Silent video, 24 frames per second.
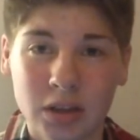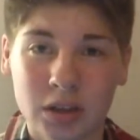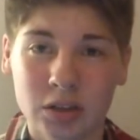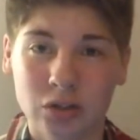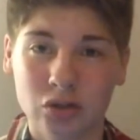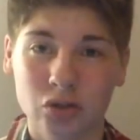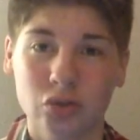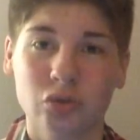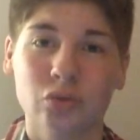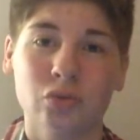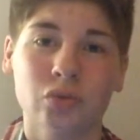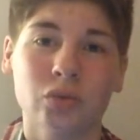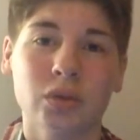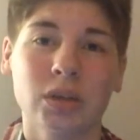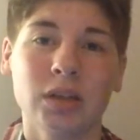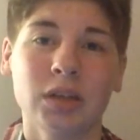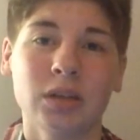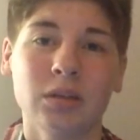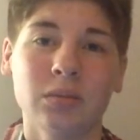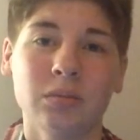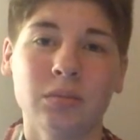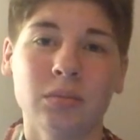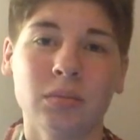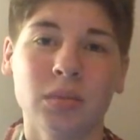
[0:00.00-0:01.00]

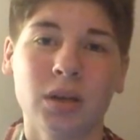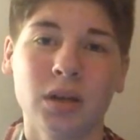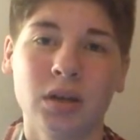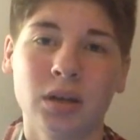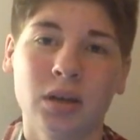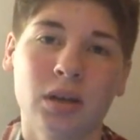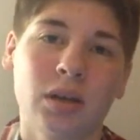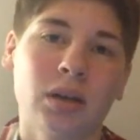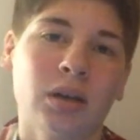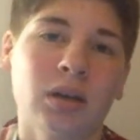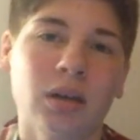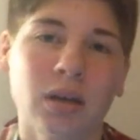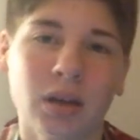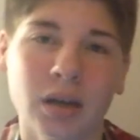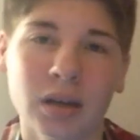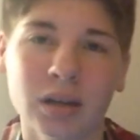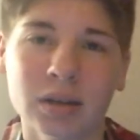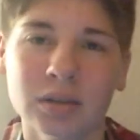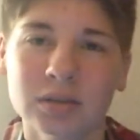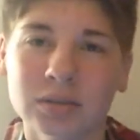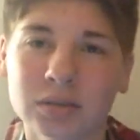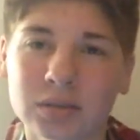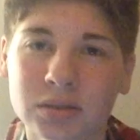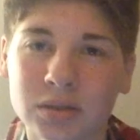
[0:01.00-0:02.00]
extreme
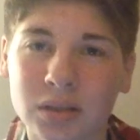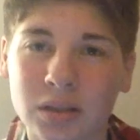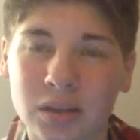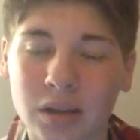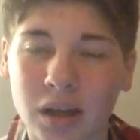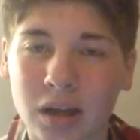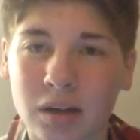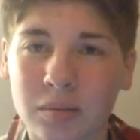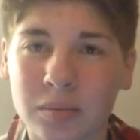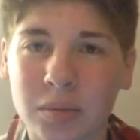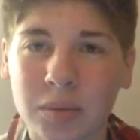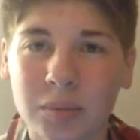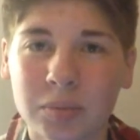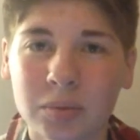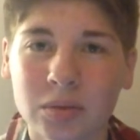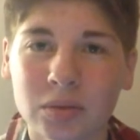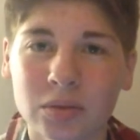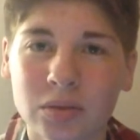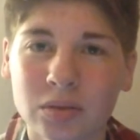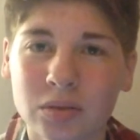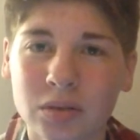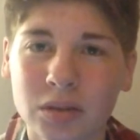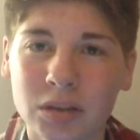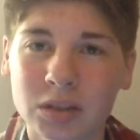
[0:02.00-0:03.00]
as a lot of
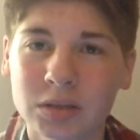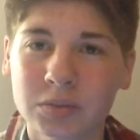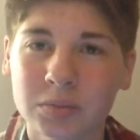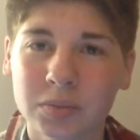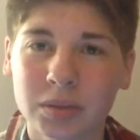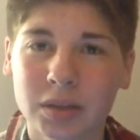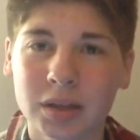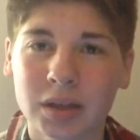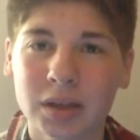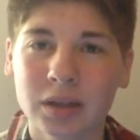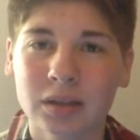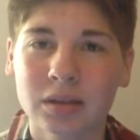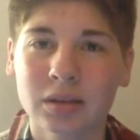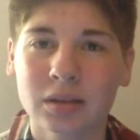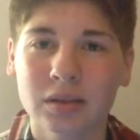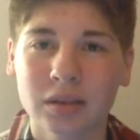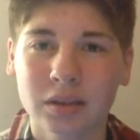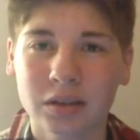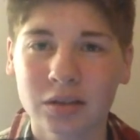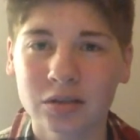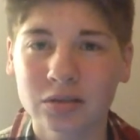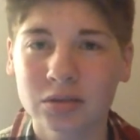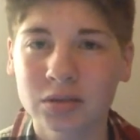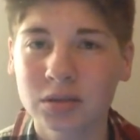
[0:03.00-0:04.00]
people explain
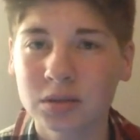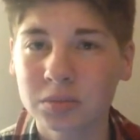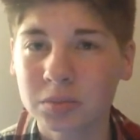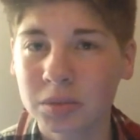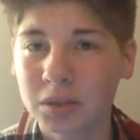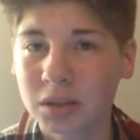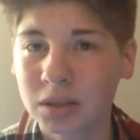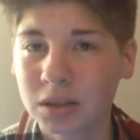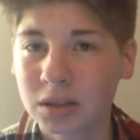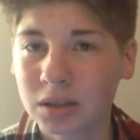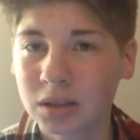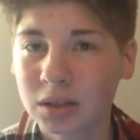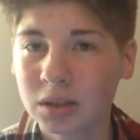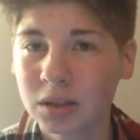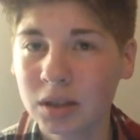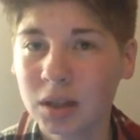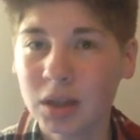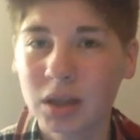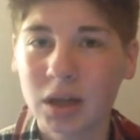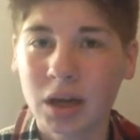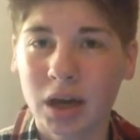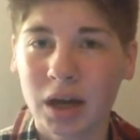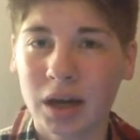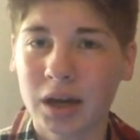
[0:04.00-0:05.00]
theirs to be.
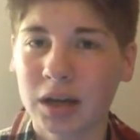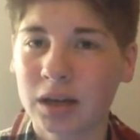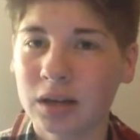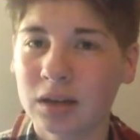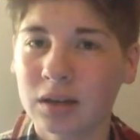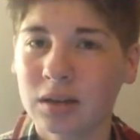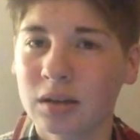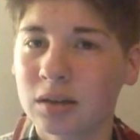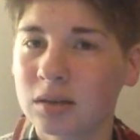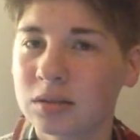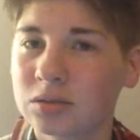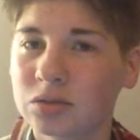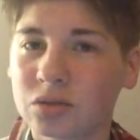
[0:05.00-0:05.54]
I'm